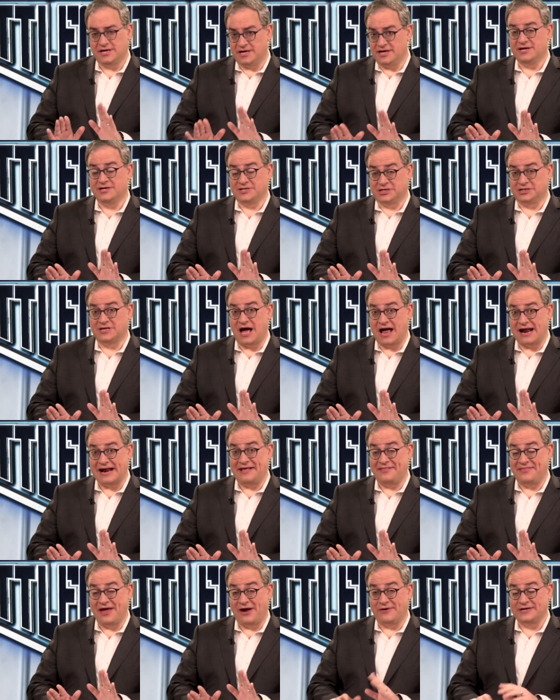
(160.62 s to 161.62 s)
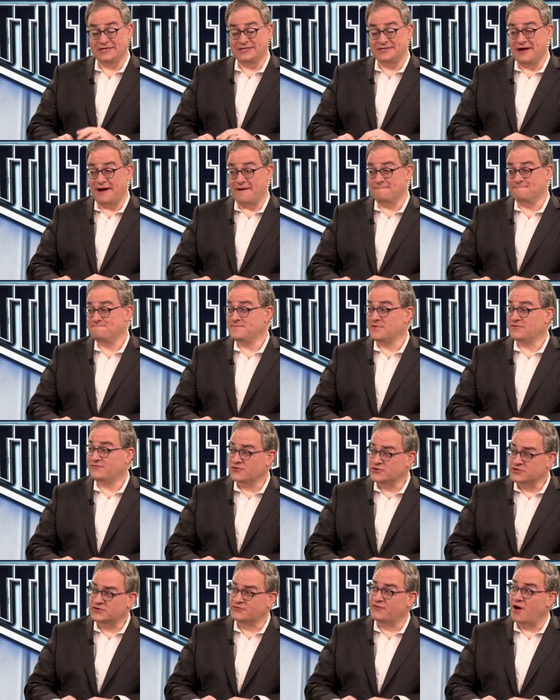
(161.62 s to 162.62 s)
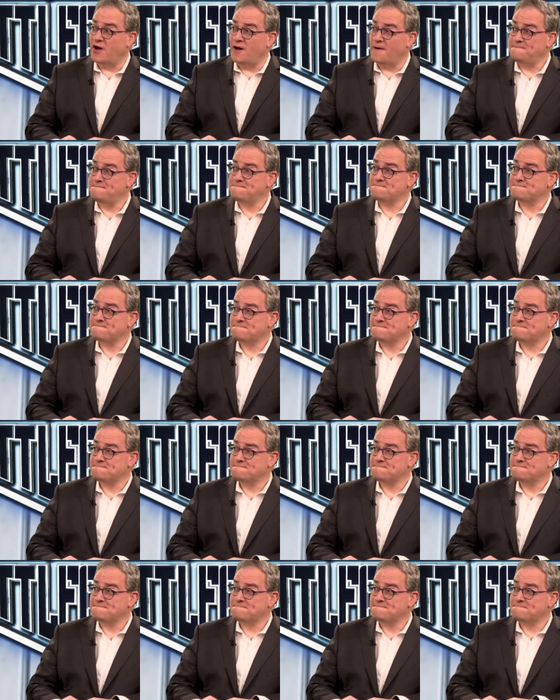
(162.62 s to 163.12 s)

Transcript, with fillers: There's a lot in there, isn't there? First of all,